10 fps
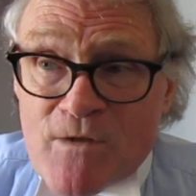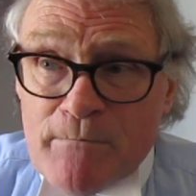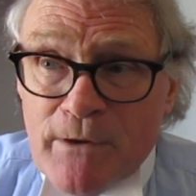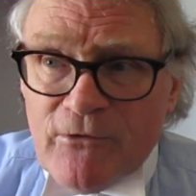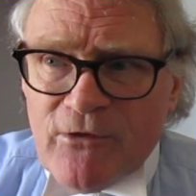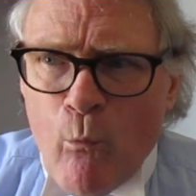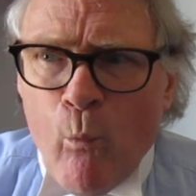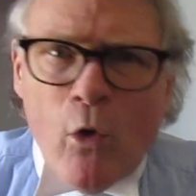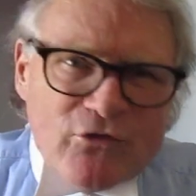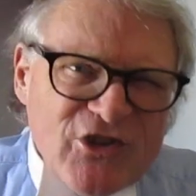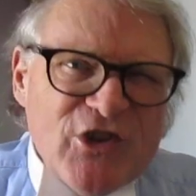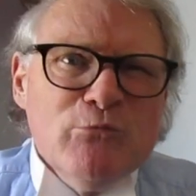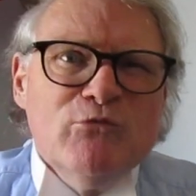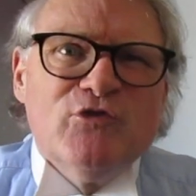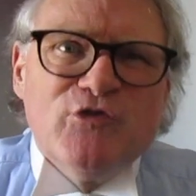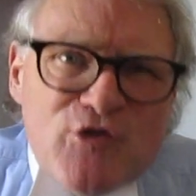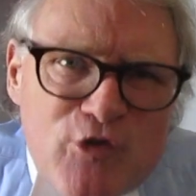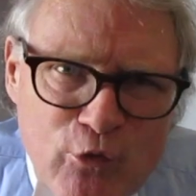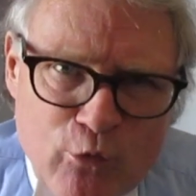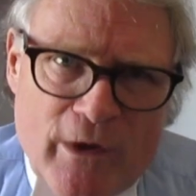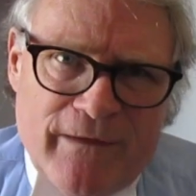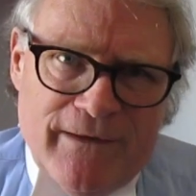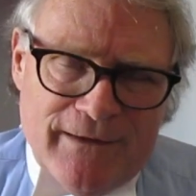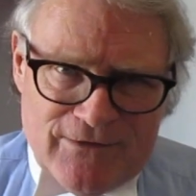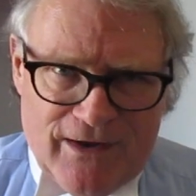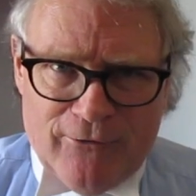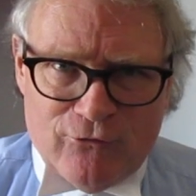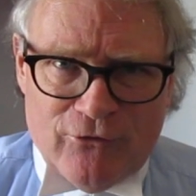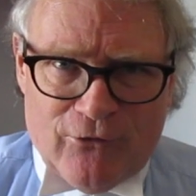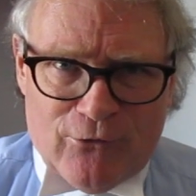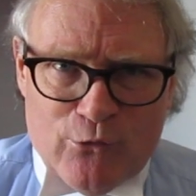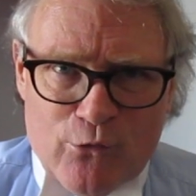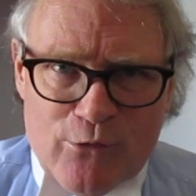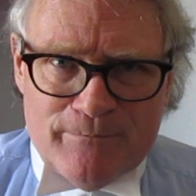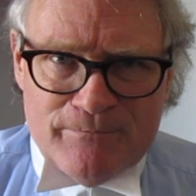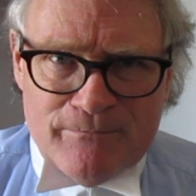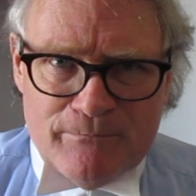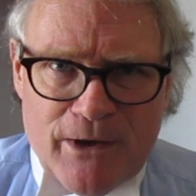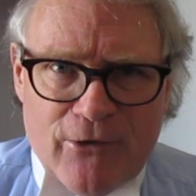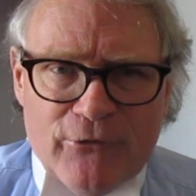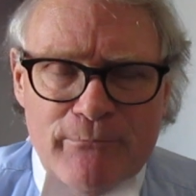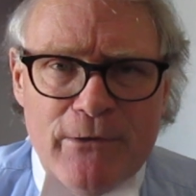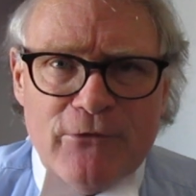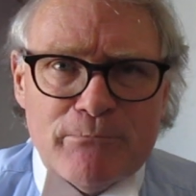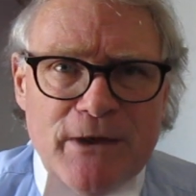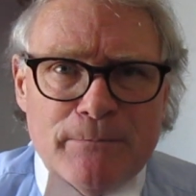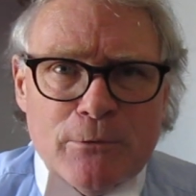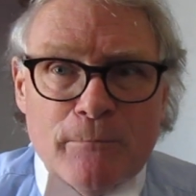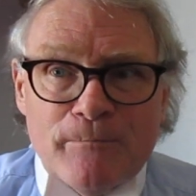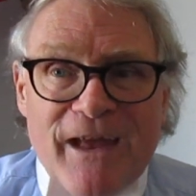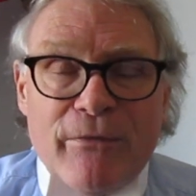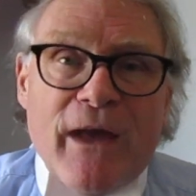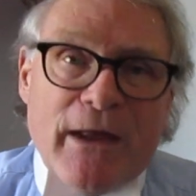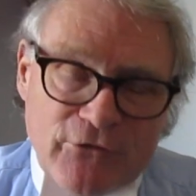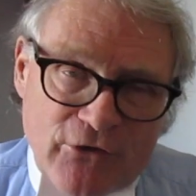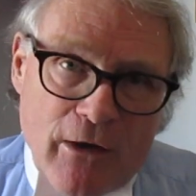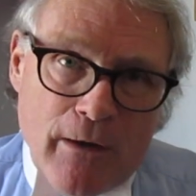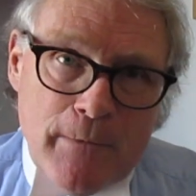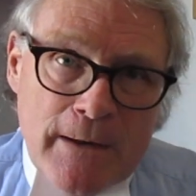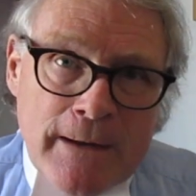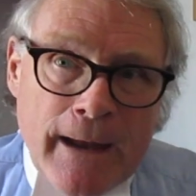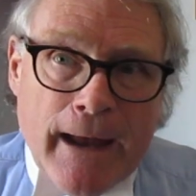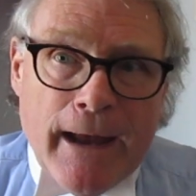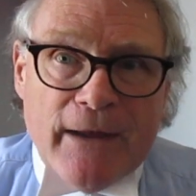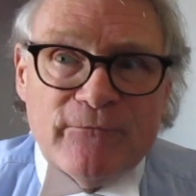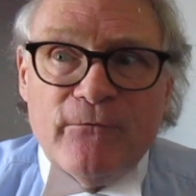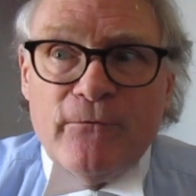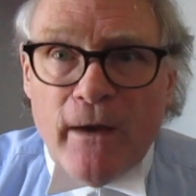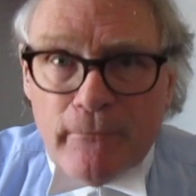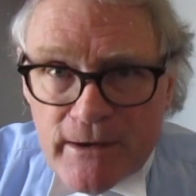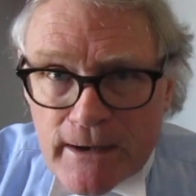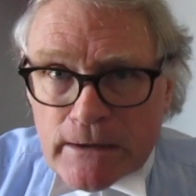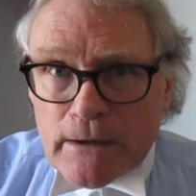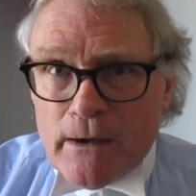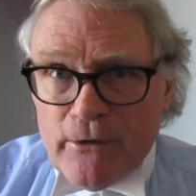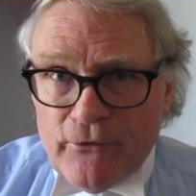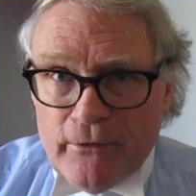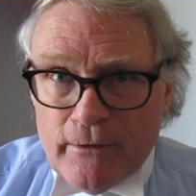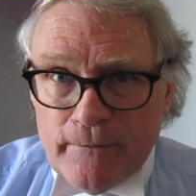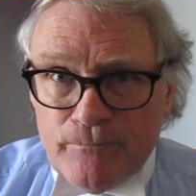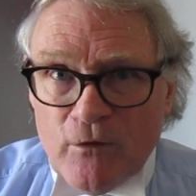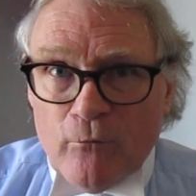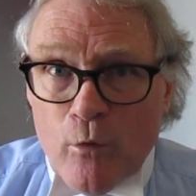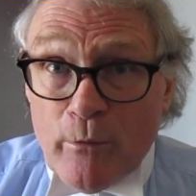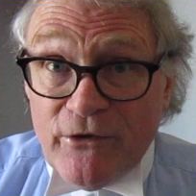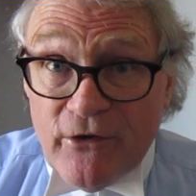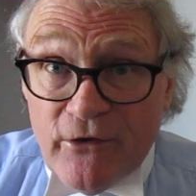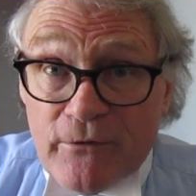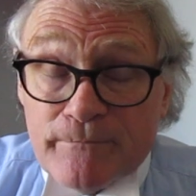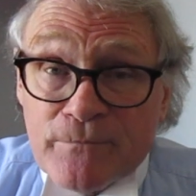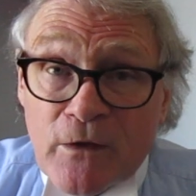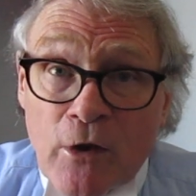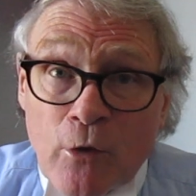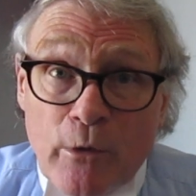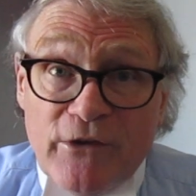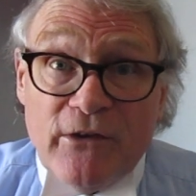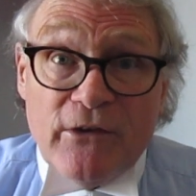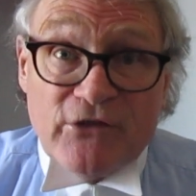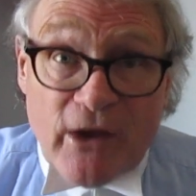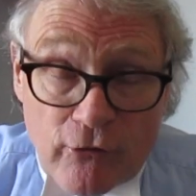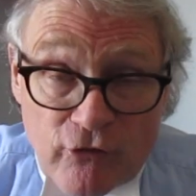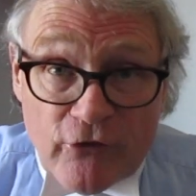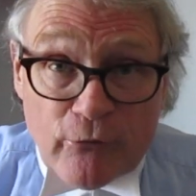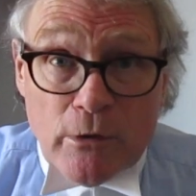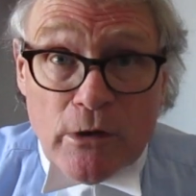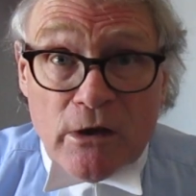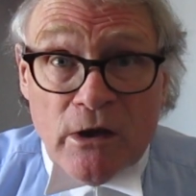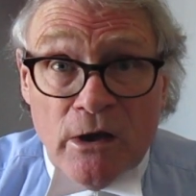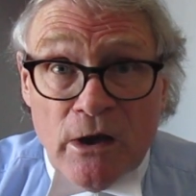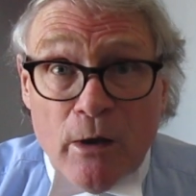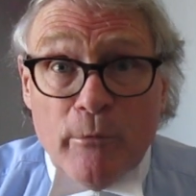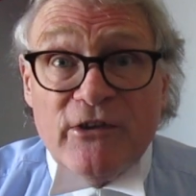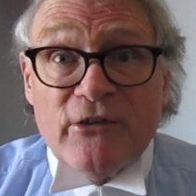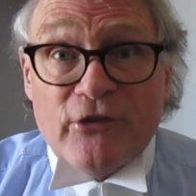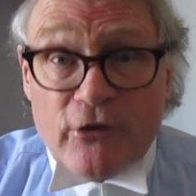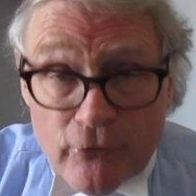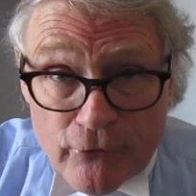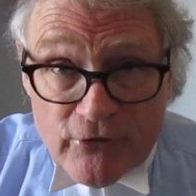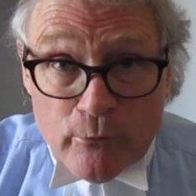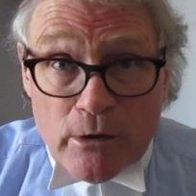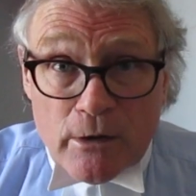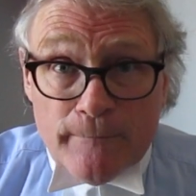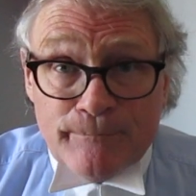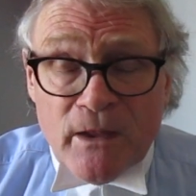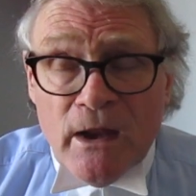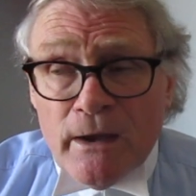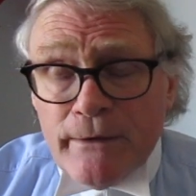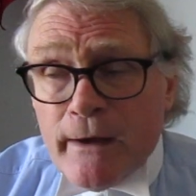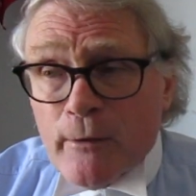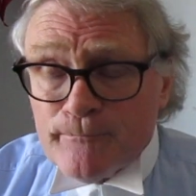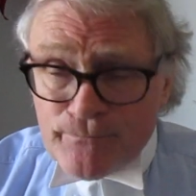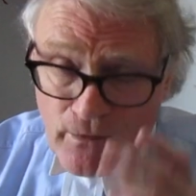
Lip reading: people said, what do you do in the Intelligence Corps? Because most people at that time had very little idea of what we did. We did intelligence work and we did security work. Now,